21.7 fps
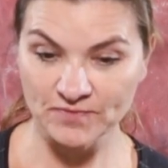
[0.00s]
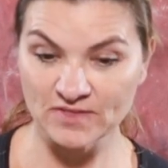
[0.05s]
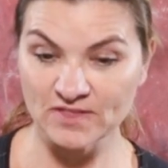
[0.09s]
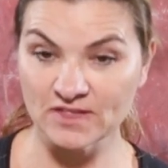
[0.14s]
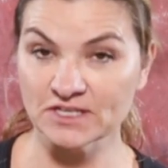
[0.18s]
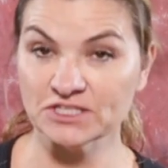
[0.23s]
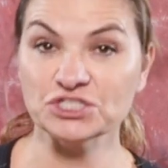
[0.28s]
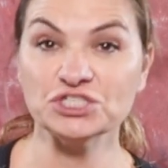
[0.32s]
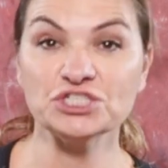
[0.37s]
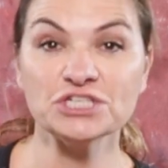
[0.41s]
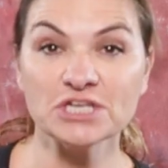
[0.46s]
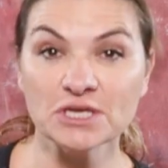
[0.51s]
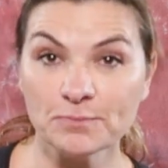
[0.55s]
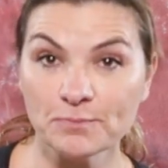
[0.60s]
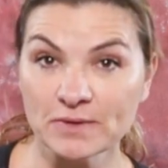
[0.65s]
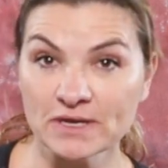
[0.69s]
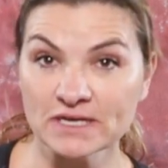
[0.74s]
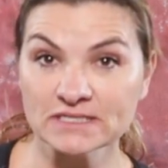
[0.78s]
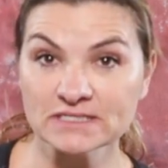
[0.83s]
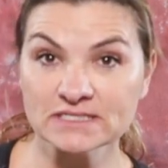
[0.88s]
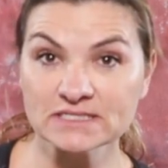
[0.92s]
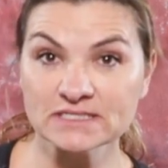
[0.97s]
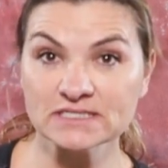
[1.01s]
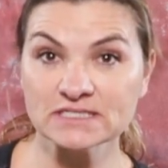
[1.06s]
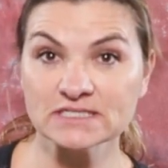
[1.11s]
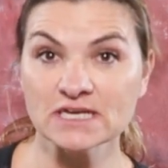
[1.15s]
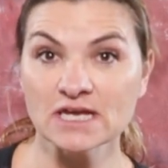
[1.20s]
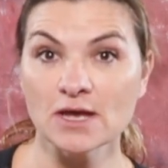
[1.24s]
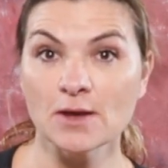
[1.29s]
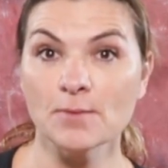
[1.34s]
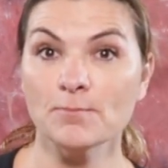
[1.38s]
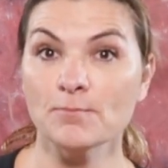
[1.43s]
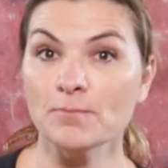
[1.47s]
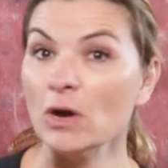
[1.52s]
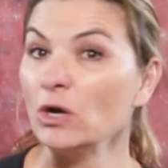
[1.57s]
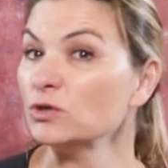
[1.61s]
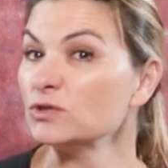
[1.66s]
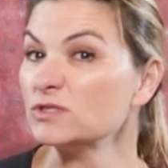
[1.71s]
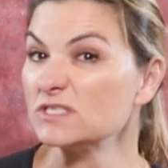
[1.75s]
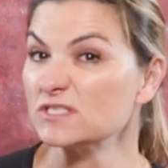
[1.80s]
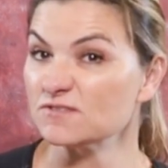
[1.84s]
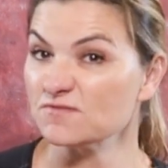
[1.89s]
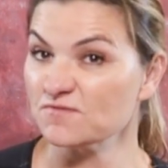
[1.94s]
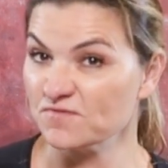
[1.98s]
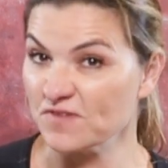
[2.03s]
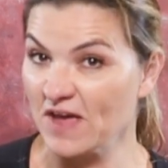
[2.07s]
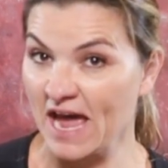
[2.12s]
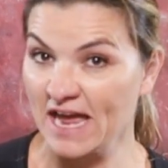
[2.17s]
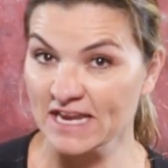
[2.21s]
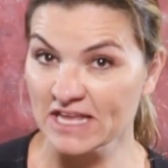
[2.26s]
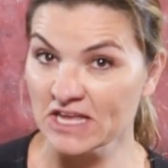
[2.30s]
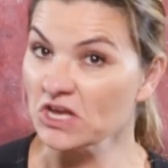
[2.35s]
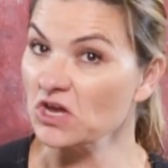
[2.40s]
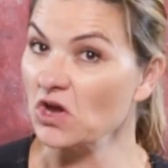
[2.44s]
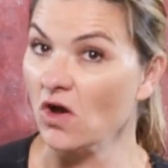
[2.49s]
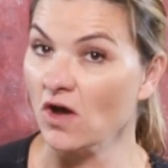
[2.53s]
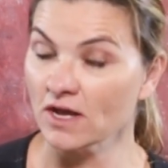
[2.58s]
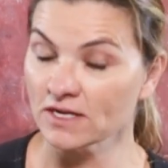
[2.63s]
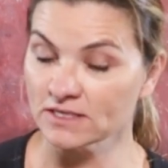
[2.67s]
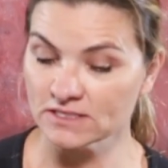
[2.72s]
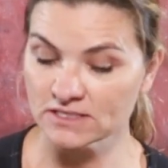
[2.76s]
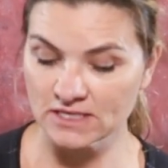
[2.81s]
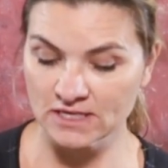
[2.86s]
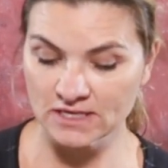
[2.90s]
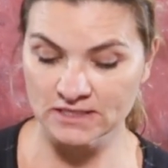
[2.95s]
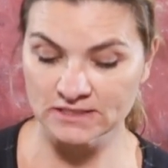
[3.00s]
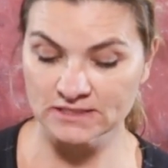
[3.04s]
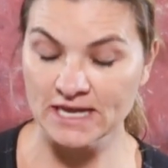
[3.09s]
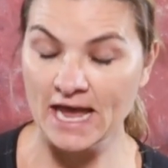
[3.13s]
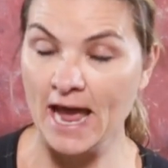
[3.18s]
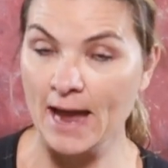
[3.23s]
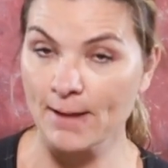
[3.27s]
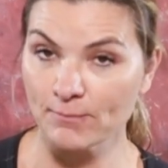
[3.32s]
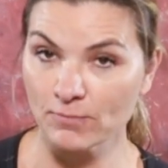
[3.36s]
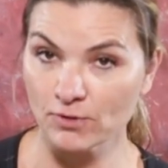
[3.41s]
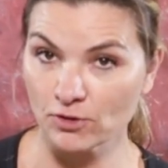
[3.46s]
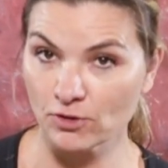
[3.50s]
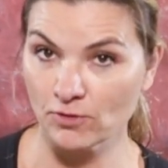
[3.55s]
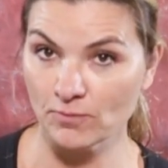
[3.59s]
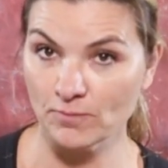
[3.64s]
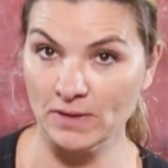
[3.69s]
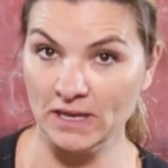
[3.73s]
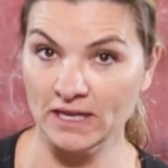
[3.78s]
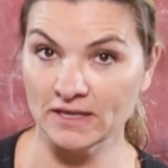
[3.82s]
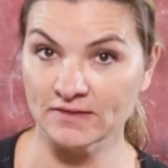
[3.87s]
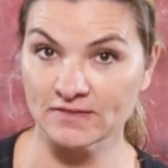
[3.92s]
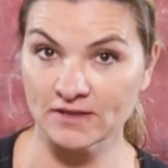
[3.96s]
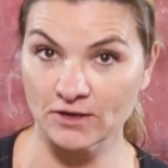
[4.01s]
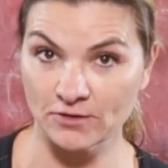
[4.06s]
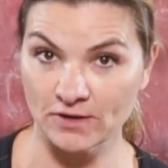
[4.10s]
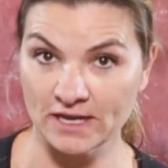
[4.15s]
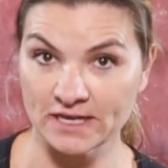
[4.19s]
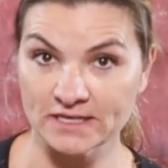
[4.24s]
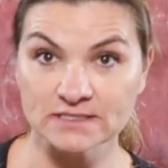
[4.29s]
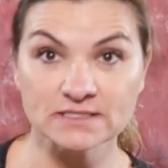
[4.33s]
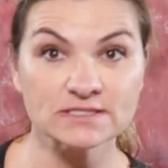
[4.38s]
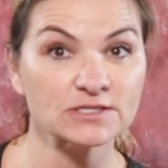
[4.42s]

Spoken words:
the cheapest, most fatty content hamburger meat there is.